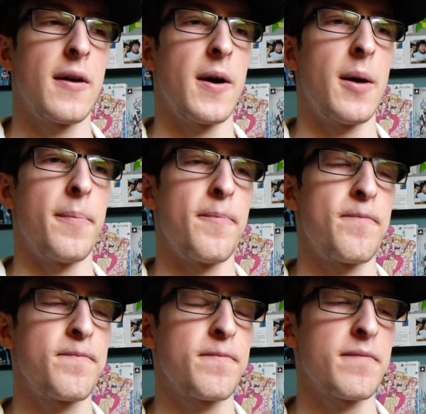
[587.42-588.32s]

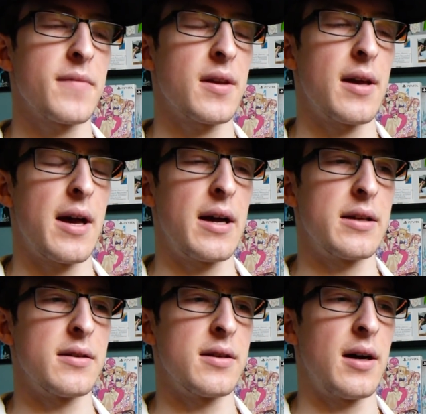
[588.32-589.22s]

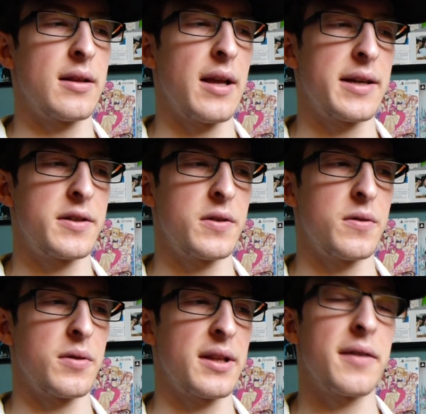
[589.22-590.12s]
and I'd like
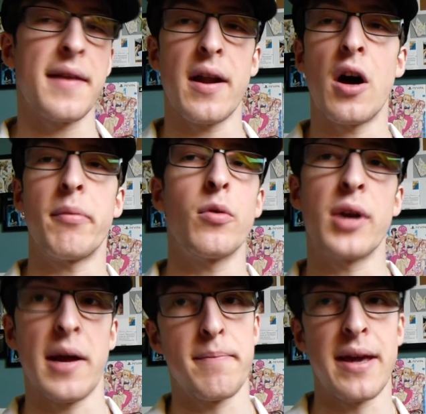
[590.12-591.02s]
to clear that up. Would
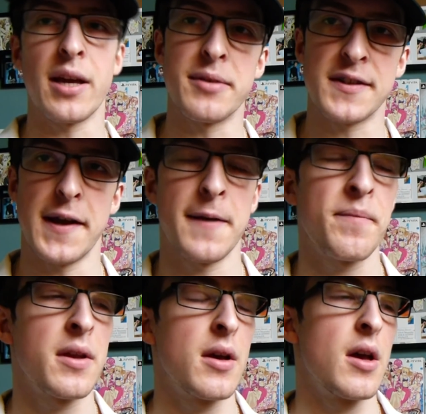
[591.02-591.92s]
I make a mistake?
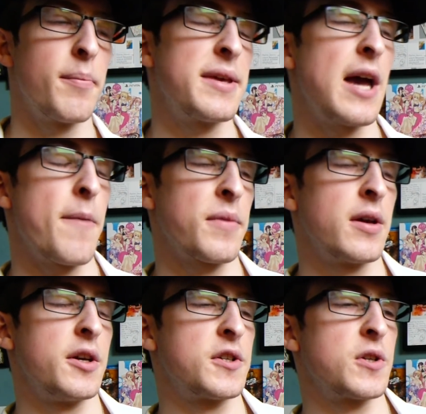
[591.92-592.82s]
But yeah.
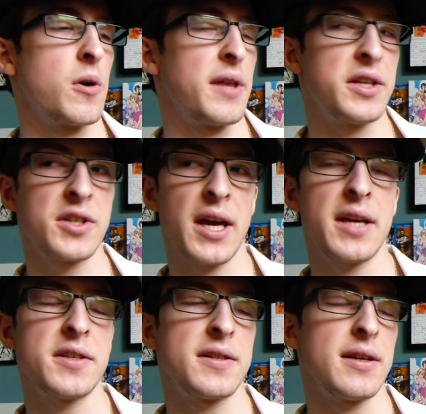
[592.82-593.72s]
So they
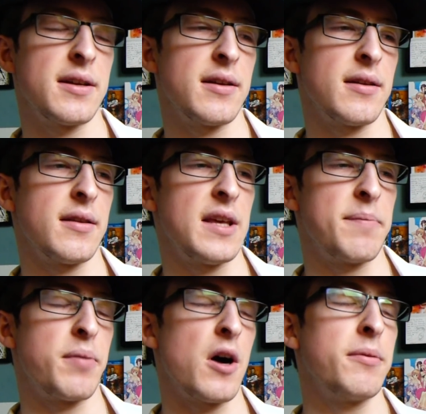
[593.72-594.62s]
changed the
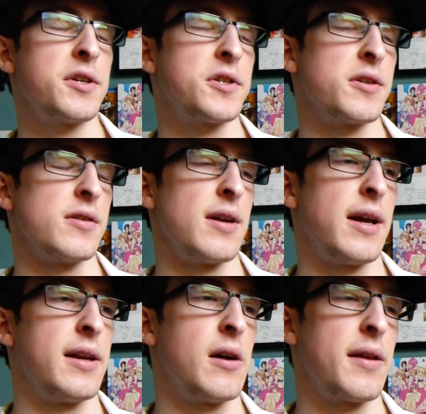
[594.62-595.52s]
publisher,
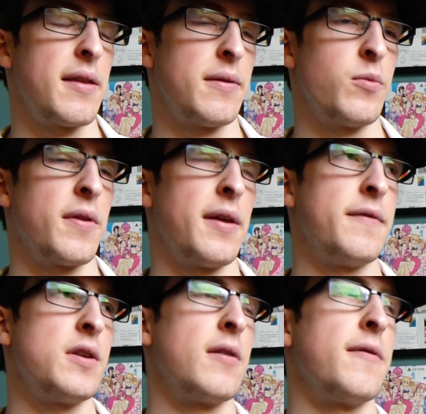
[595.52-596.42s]
and now that what
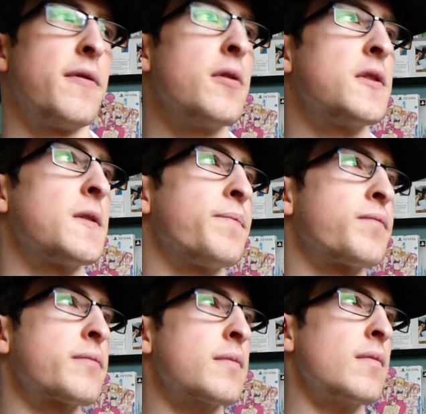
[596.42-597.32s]
they've done first
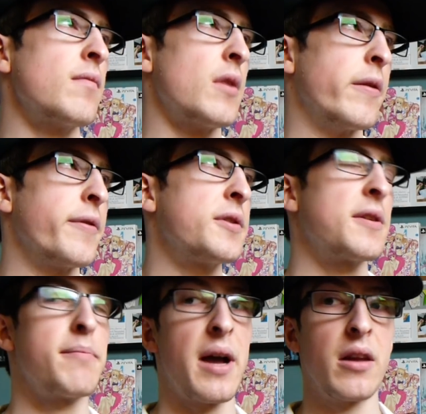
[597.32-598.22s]
First
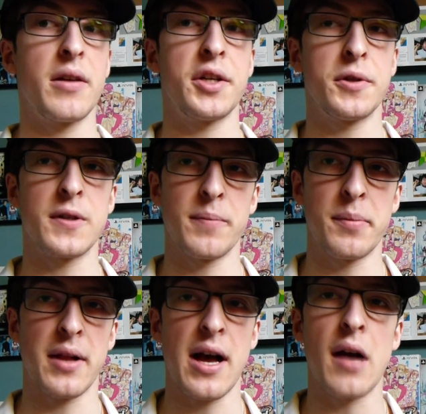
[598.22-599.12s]
minor issue some
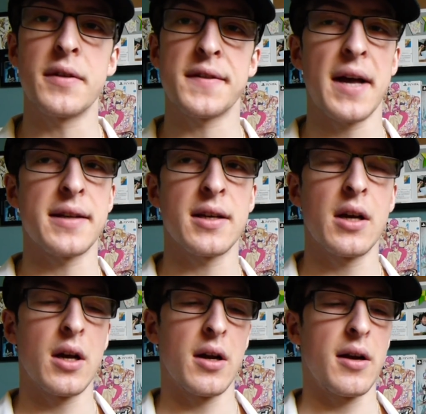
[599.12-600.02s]
people have is that
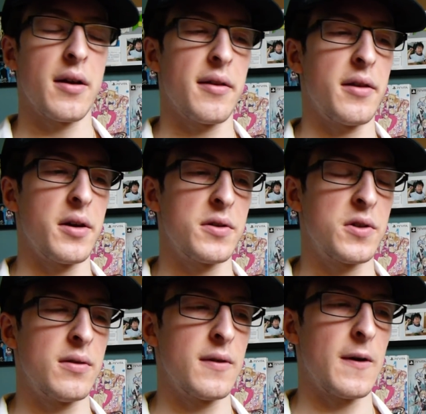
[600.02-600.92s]
the
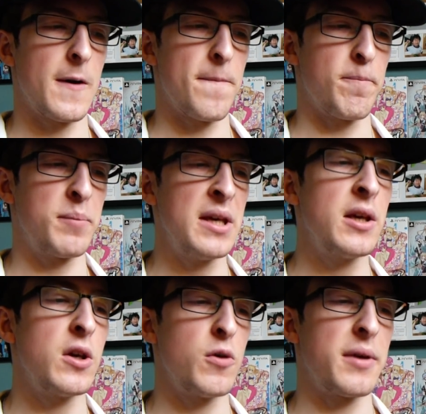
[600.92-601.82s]

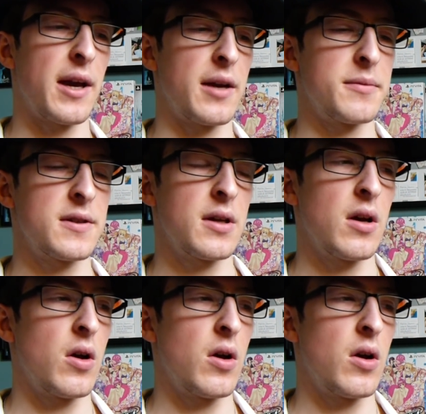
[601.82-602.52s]
P-Cube games